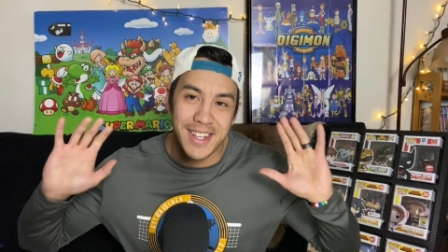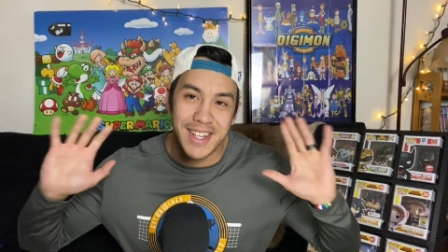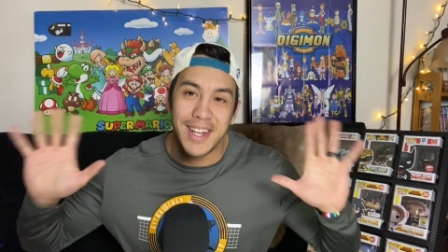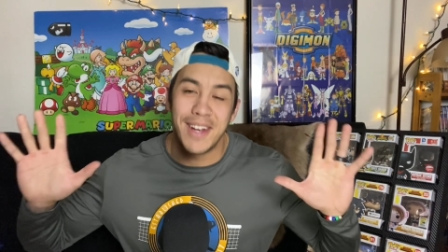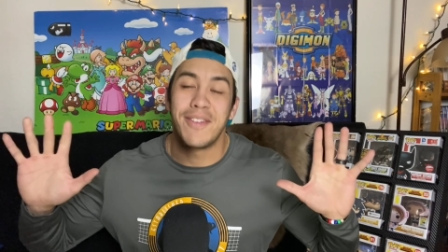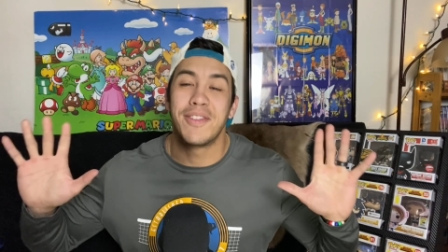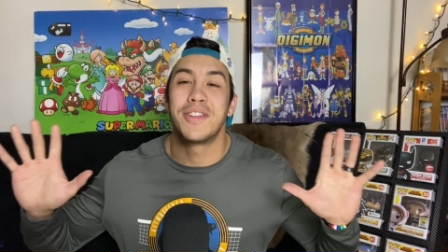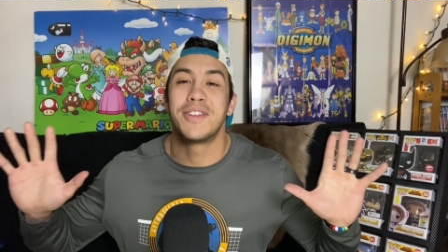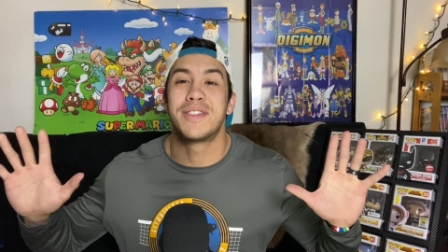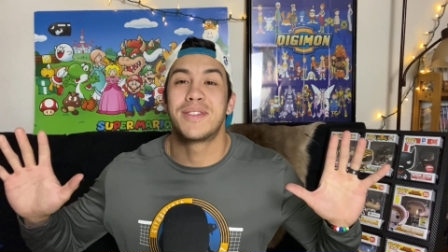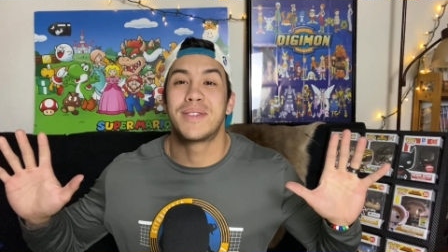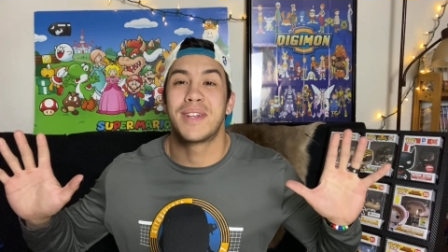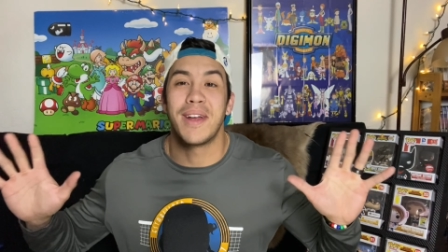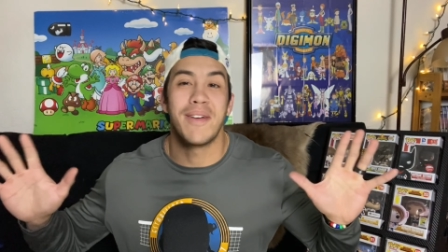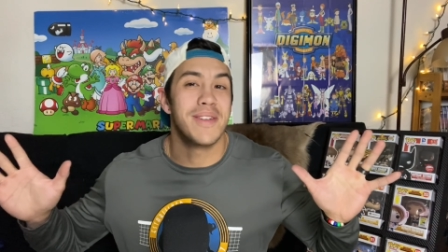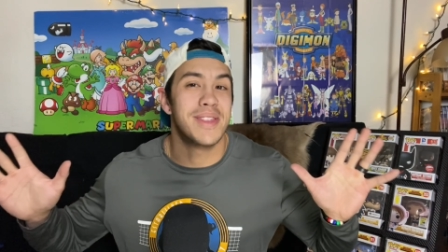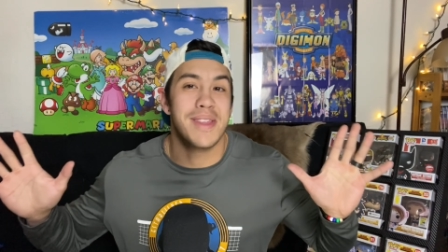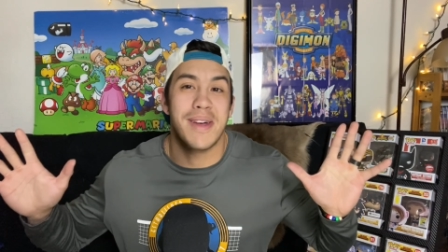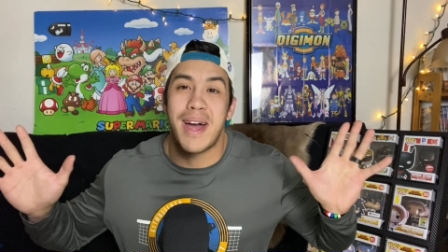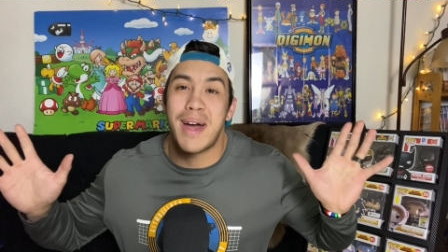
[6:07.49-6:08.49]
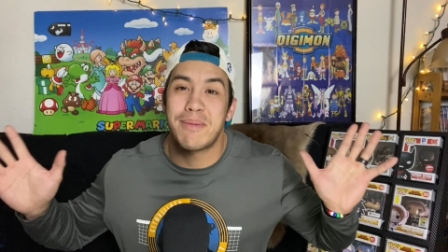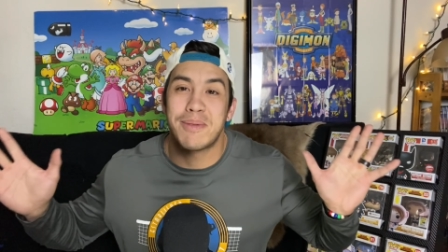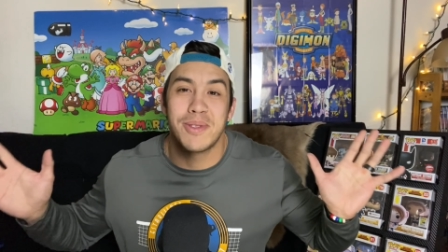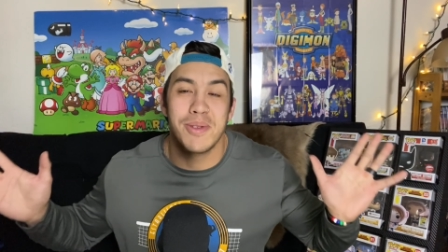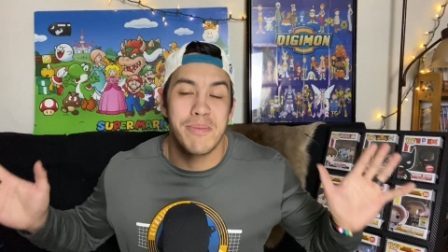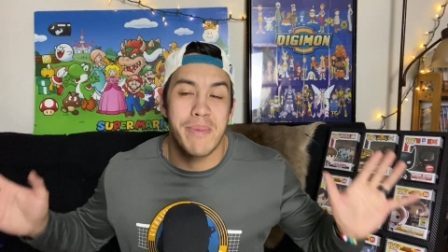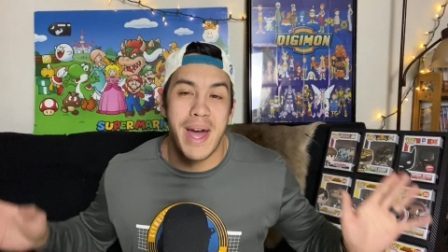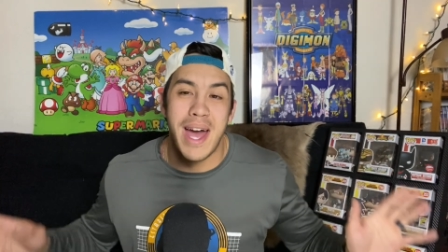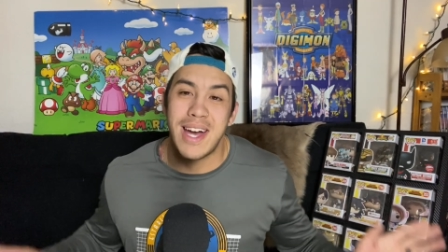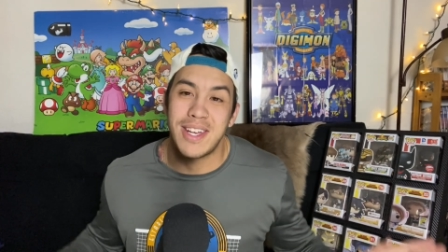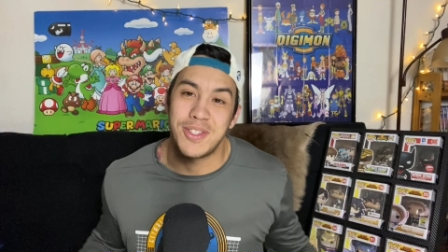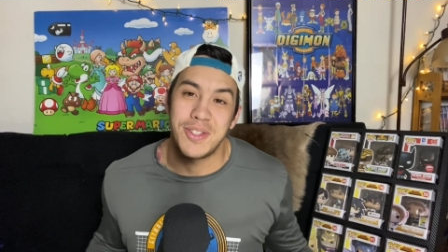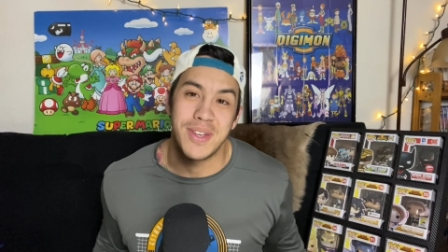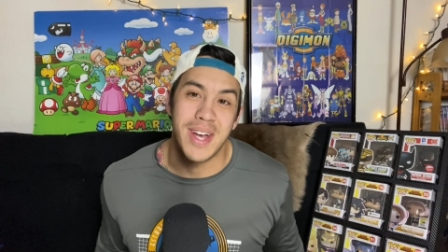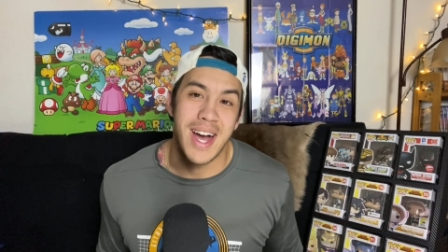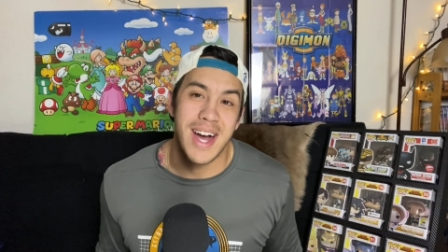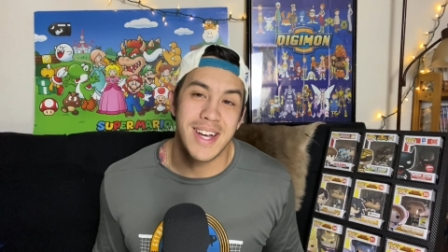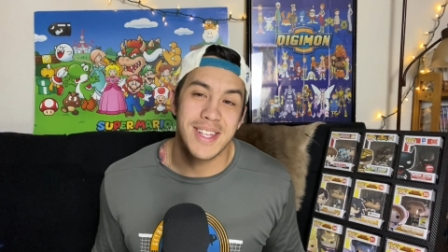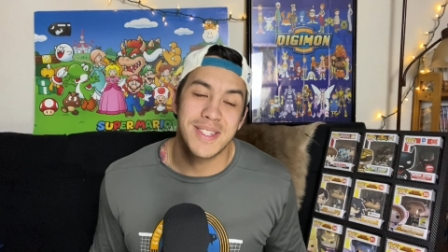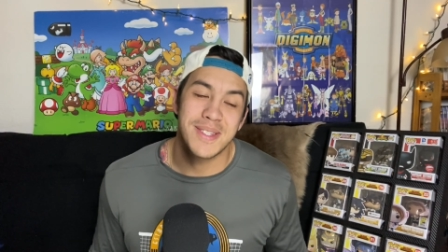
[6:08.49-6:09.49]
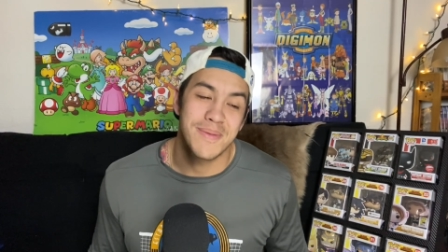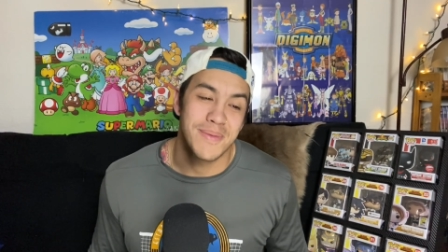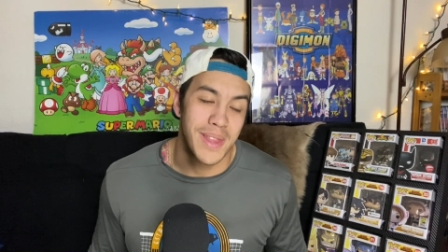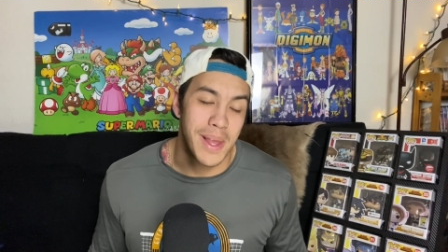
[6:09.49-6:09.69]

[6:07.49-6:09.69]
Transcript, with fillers: Give it the give it the absolute pass, you guys.